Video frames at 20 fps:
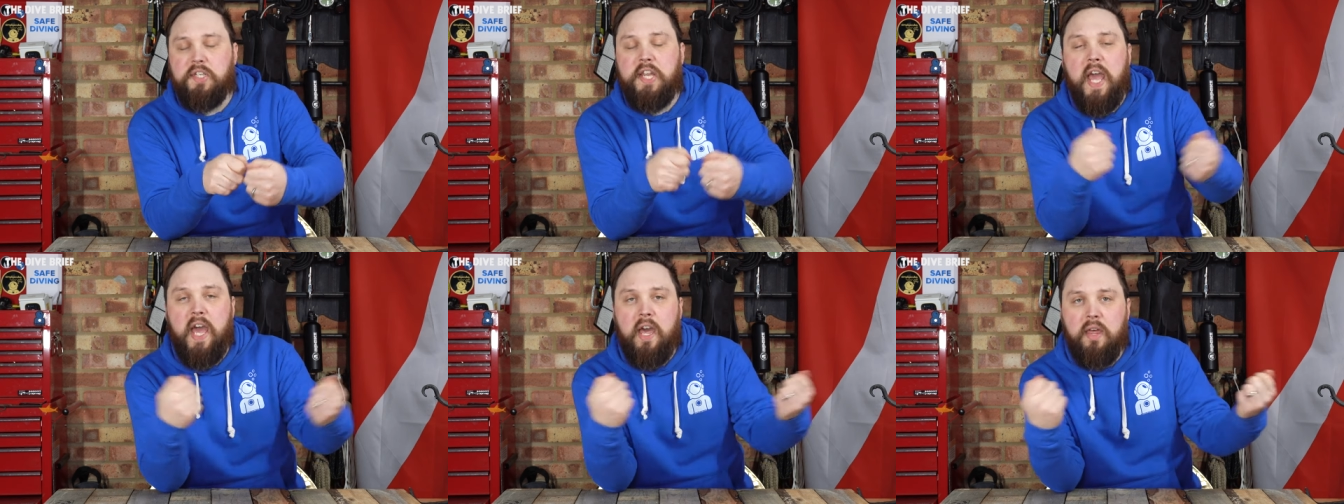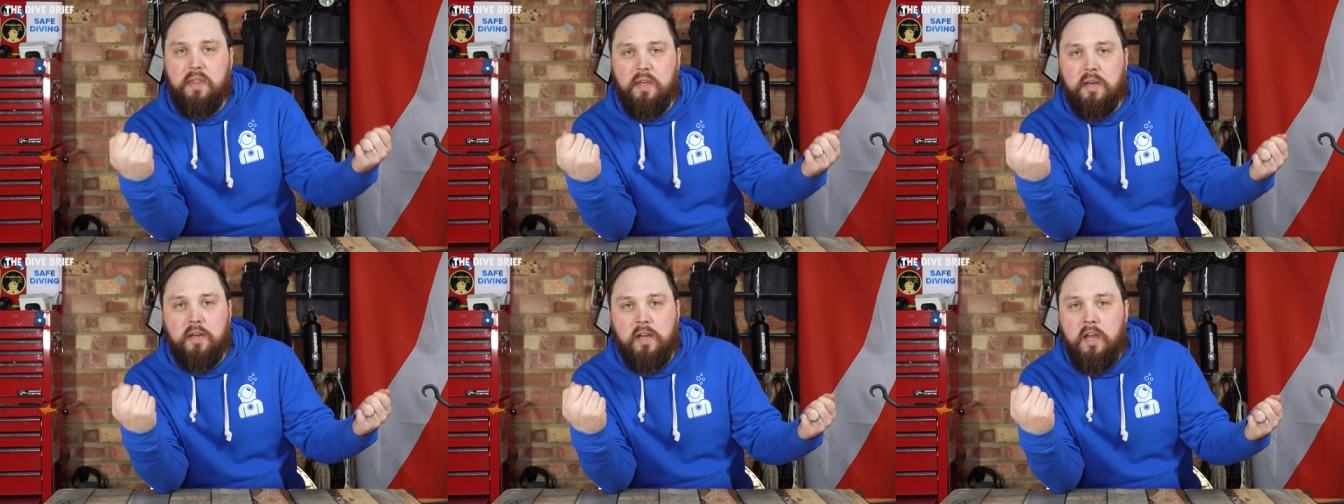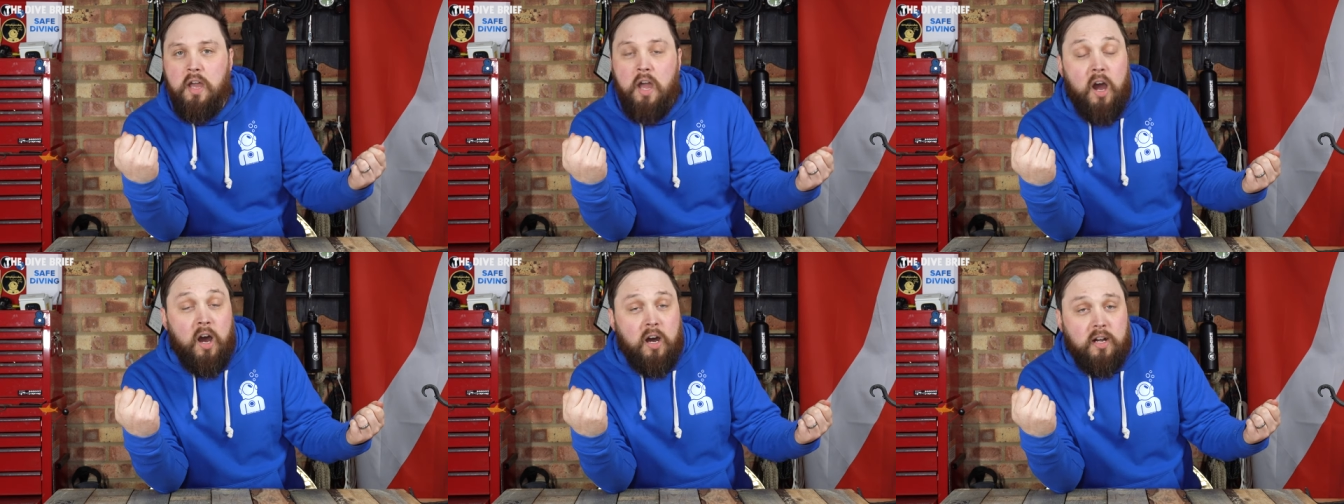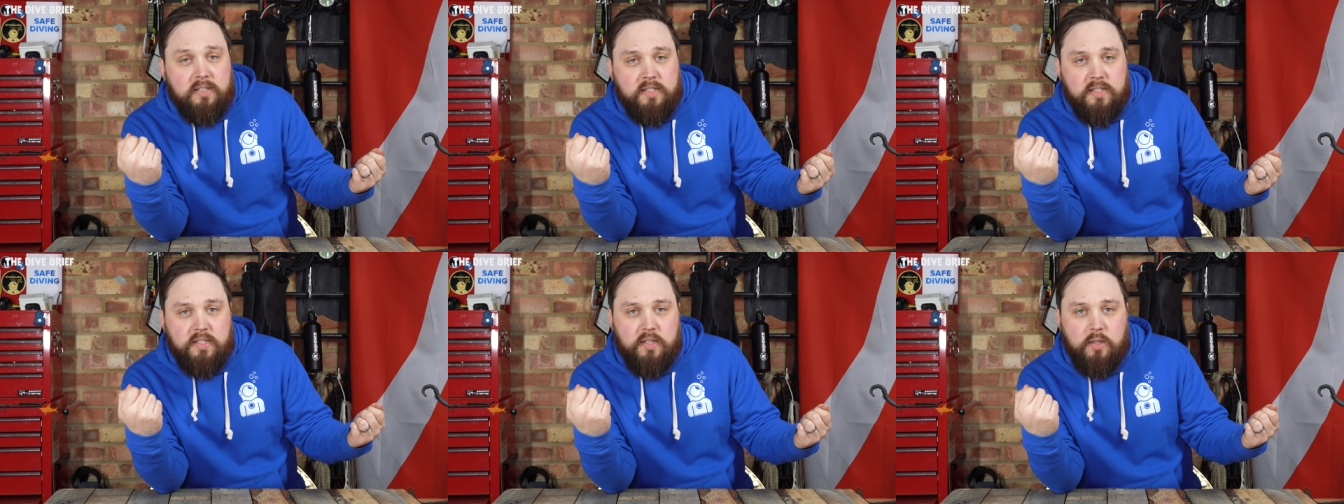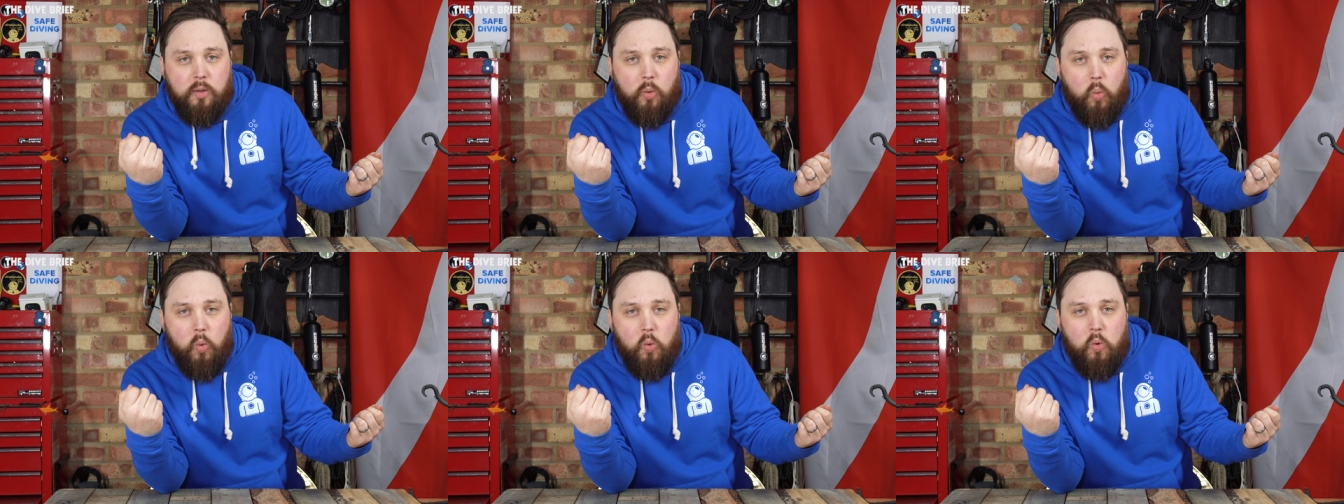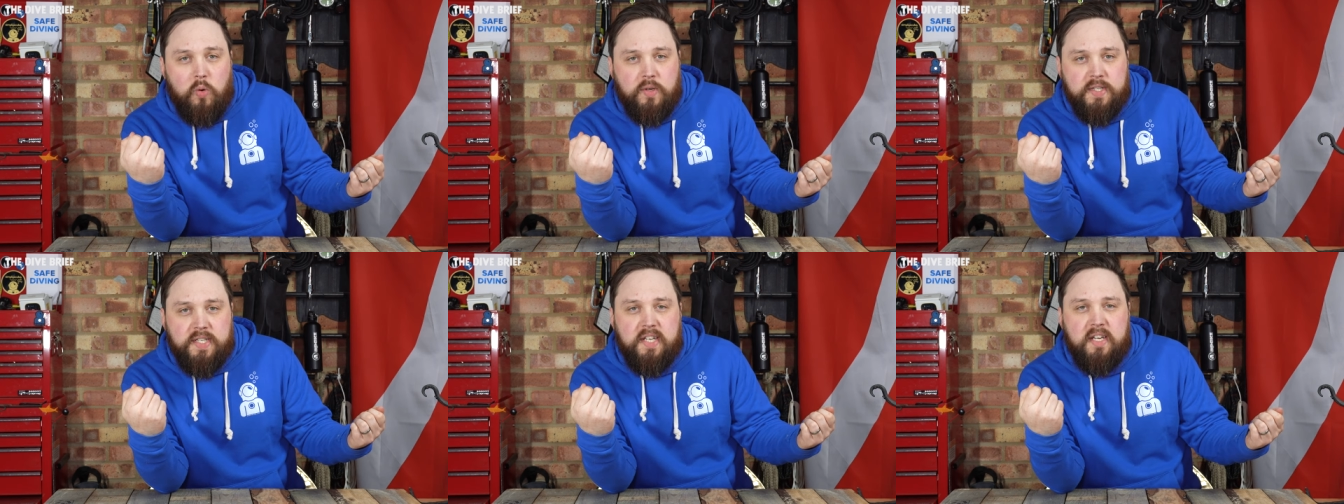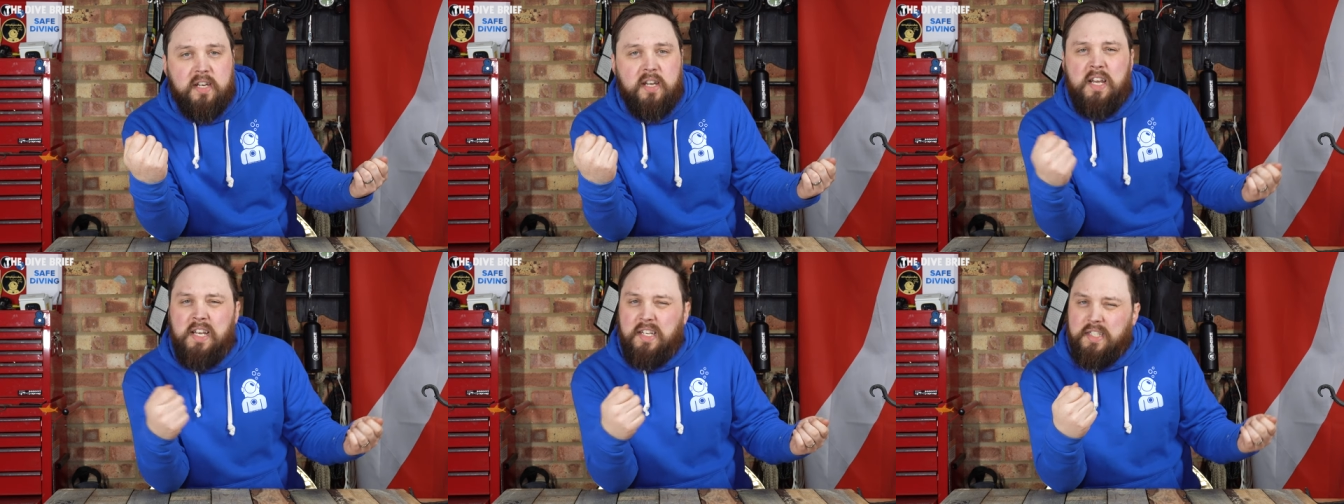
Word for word: tether under the water,